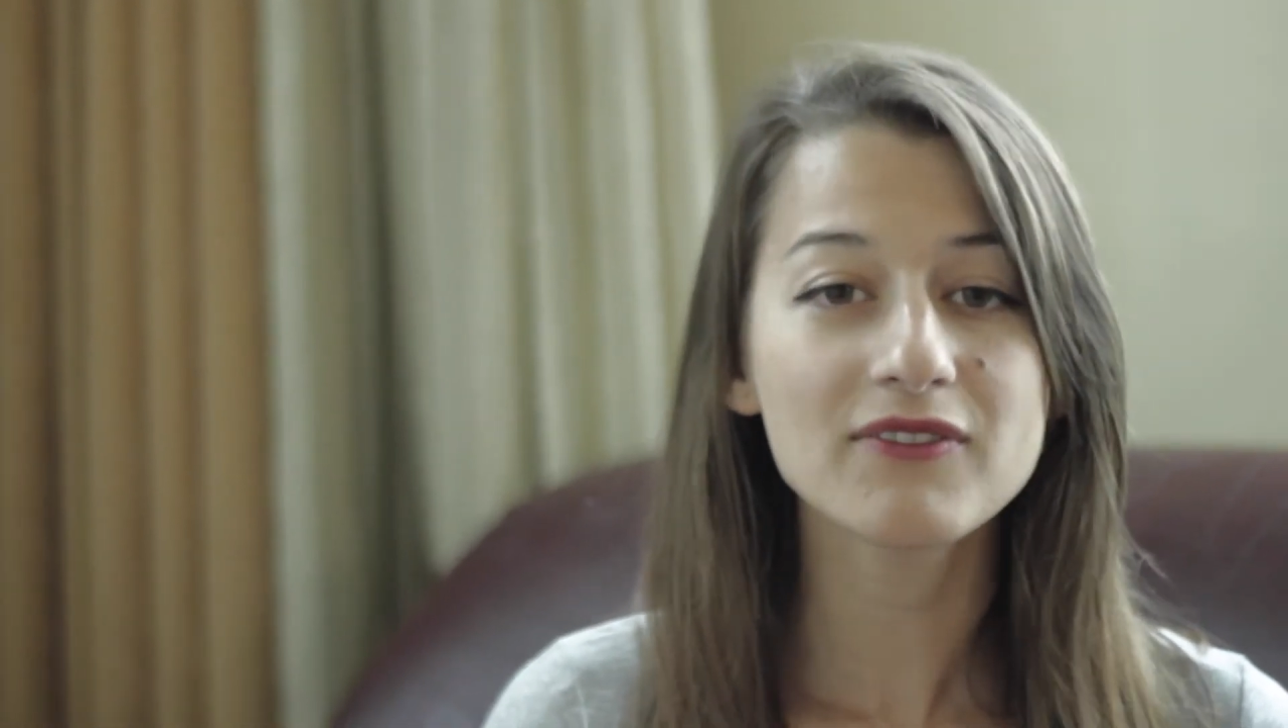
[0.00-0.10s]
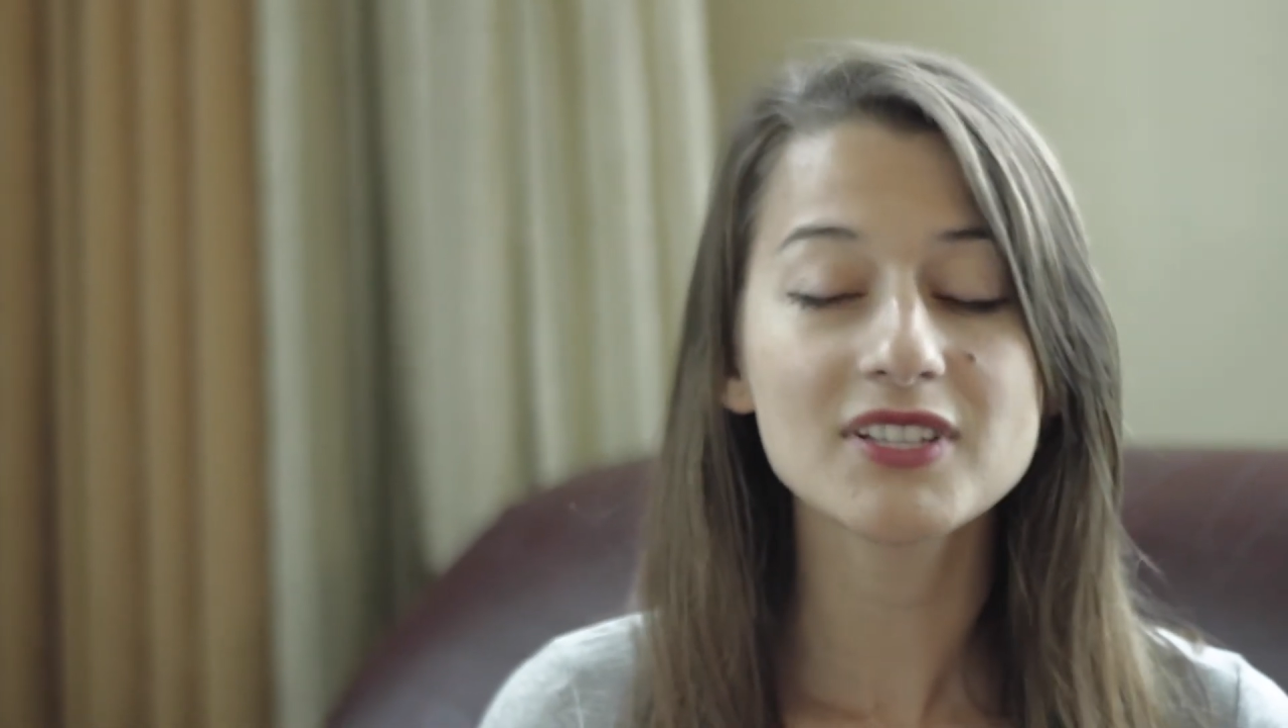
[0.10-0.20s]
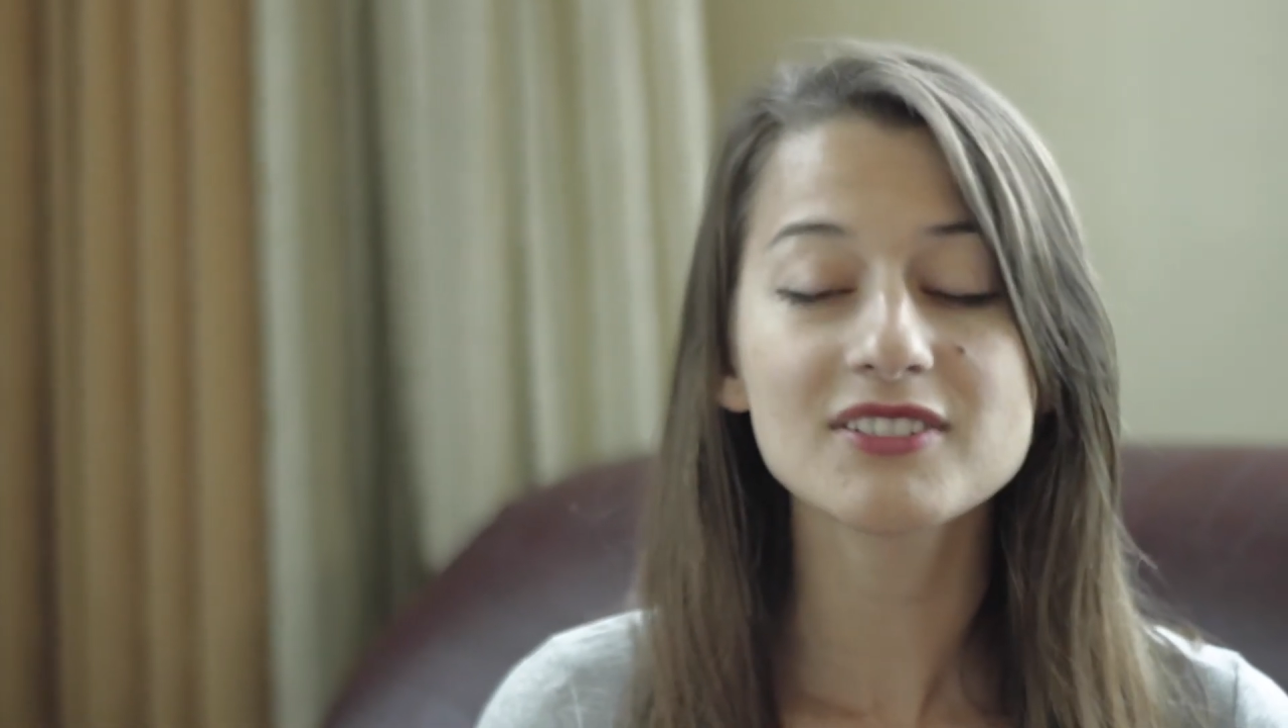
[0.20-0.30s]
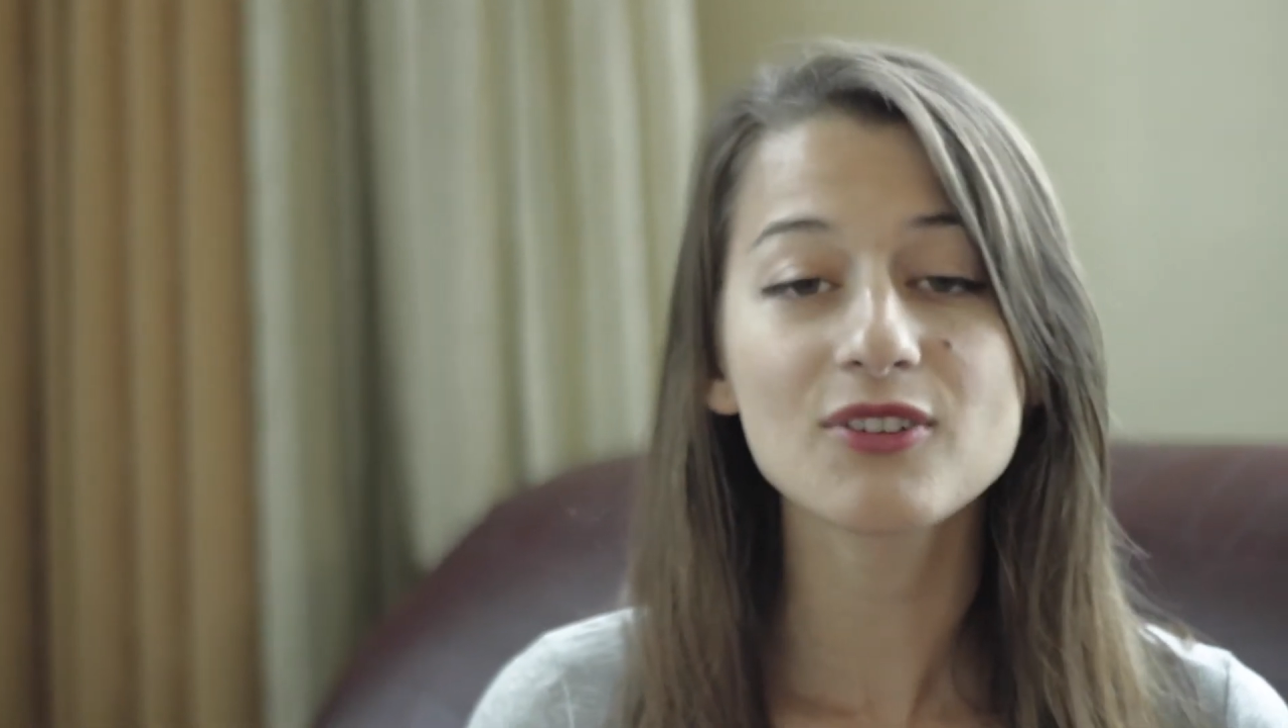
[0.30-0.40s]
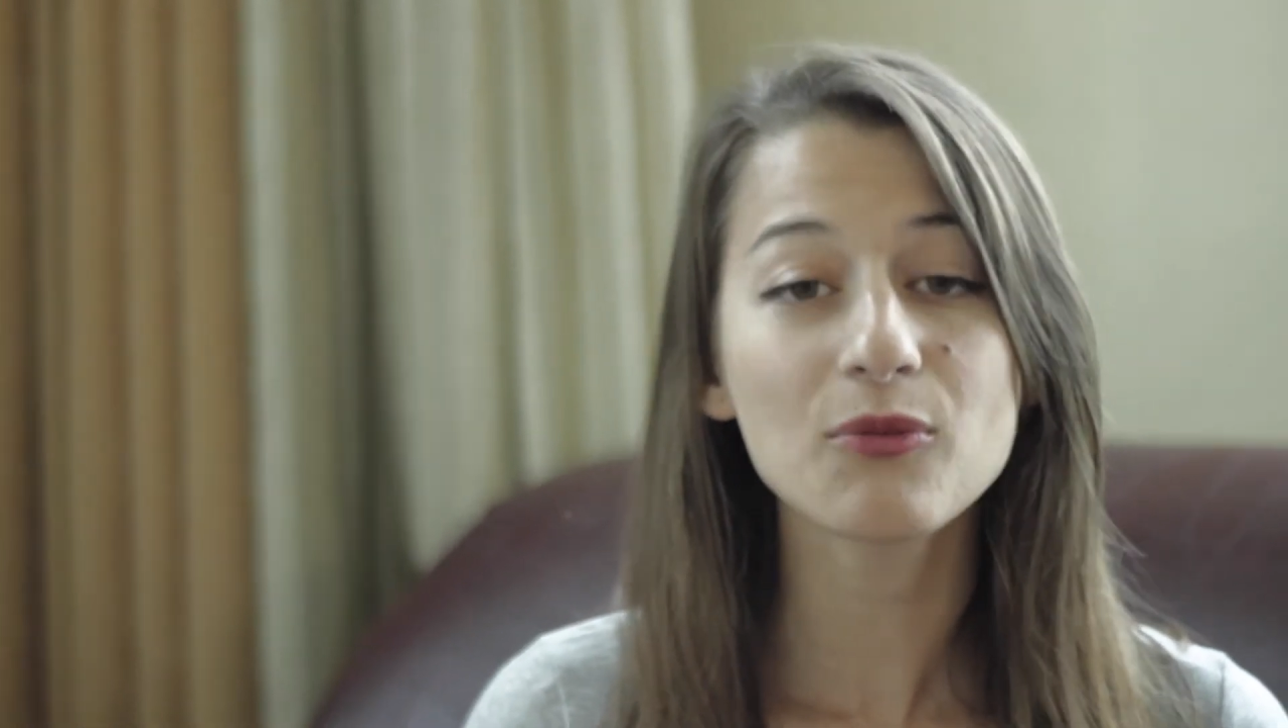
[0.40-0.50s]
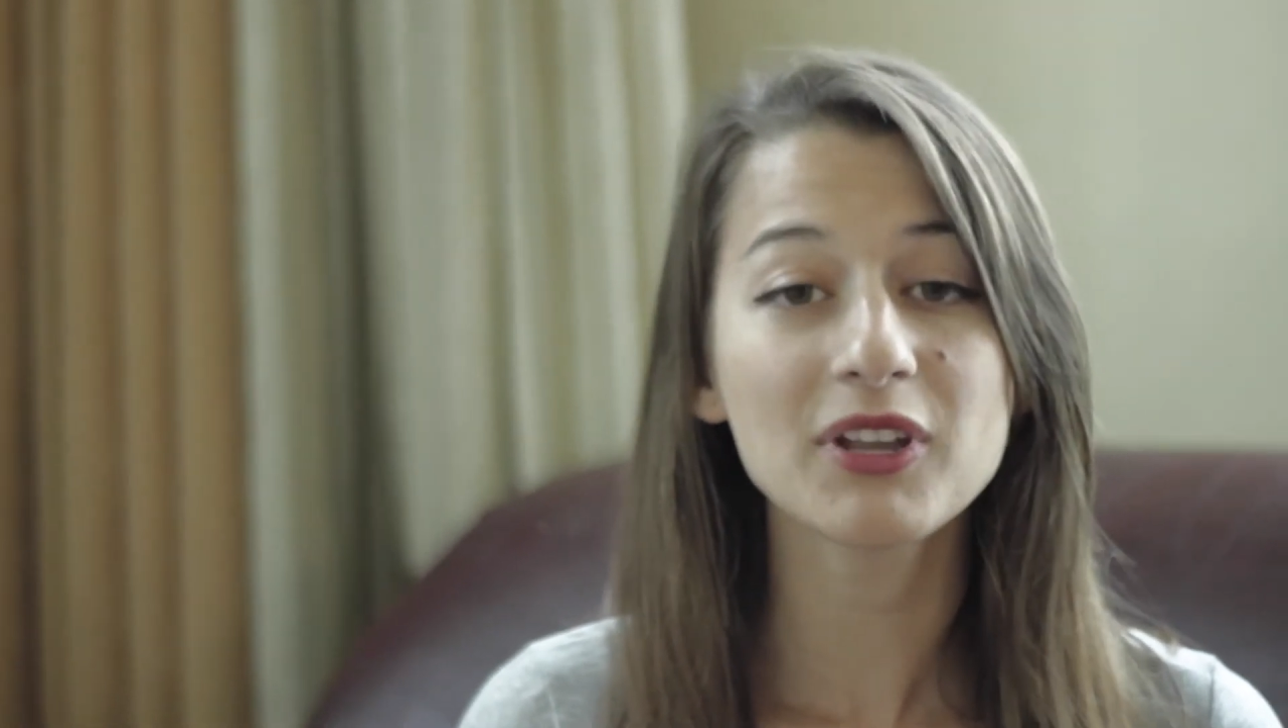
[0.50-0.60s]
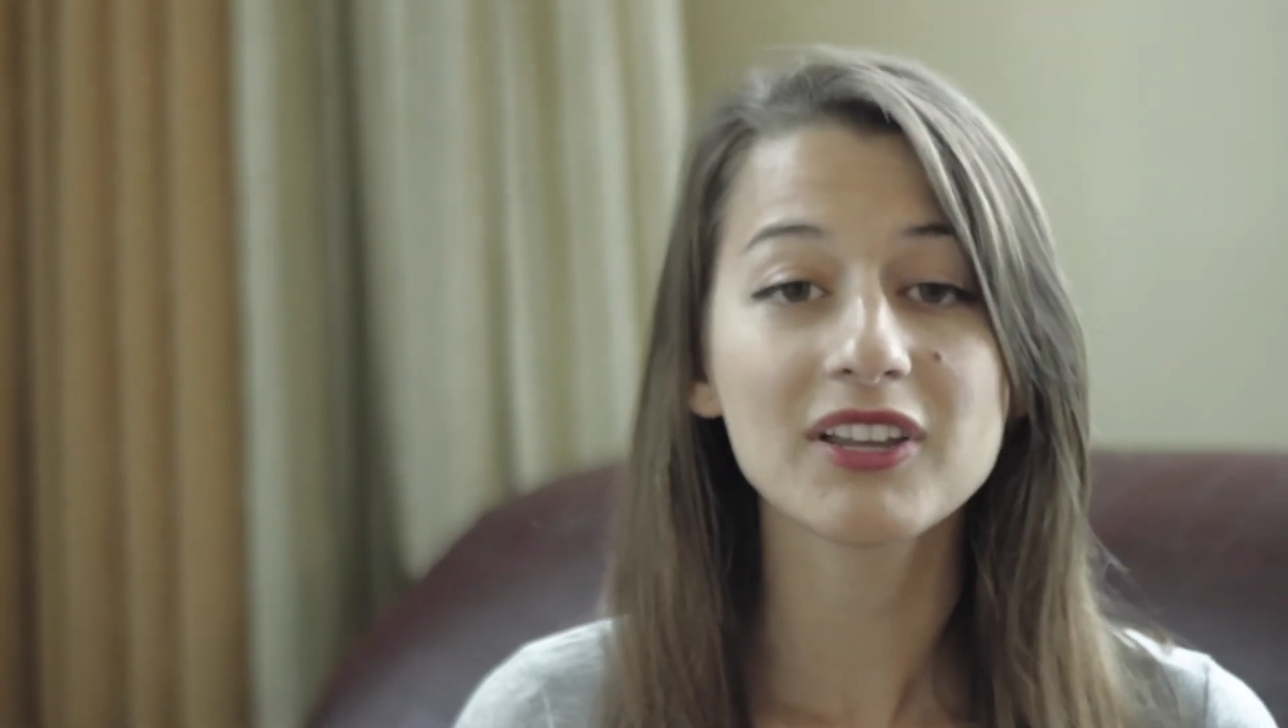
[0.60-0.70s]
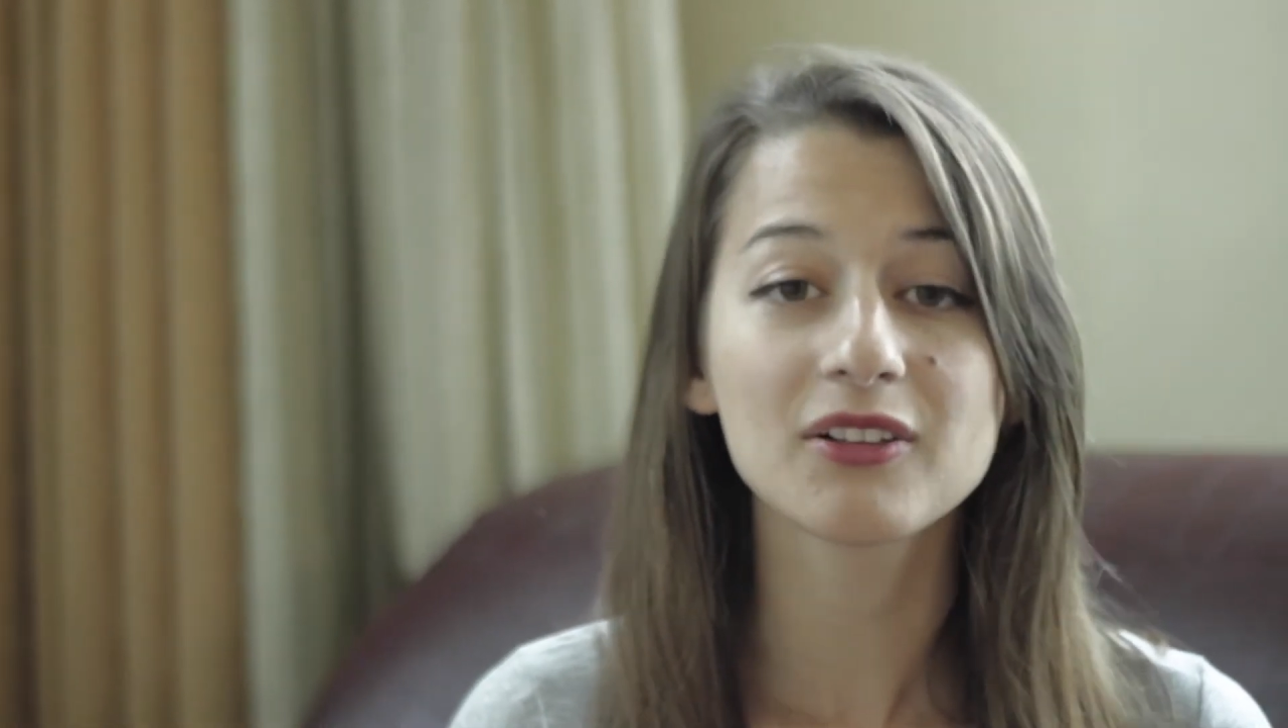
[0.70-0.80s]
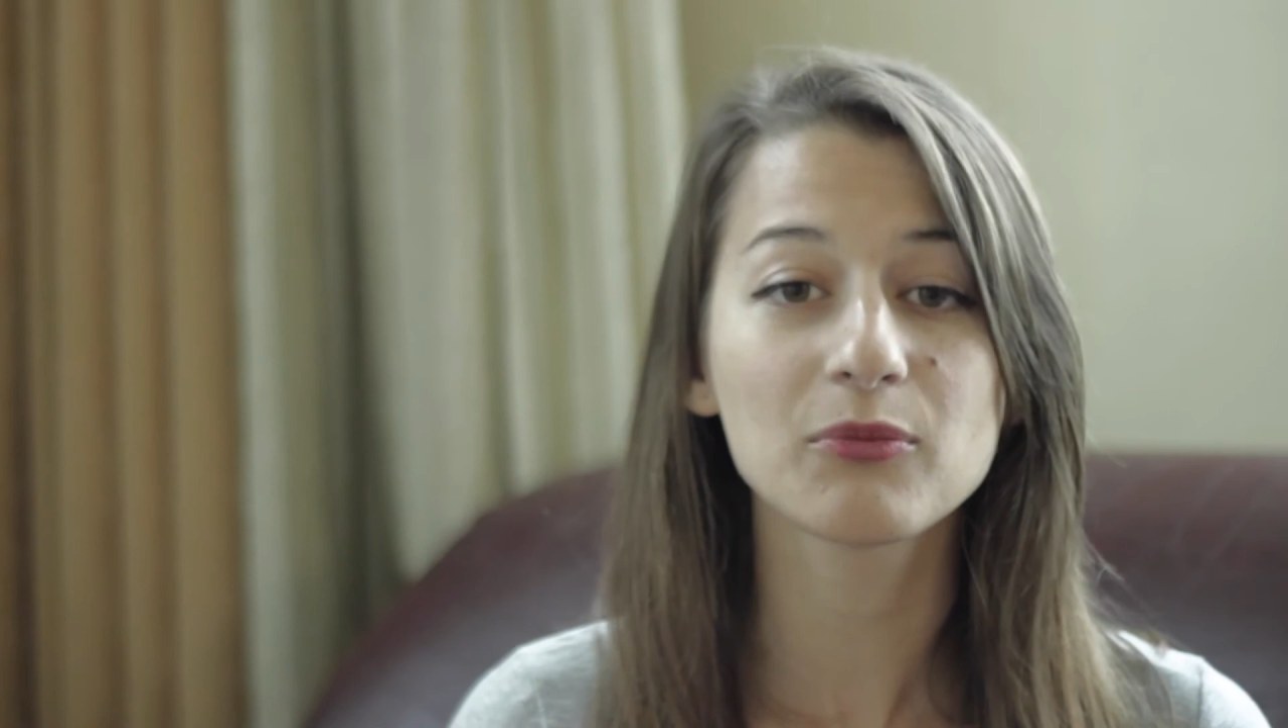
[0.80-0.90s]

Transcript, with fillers: having so many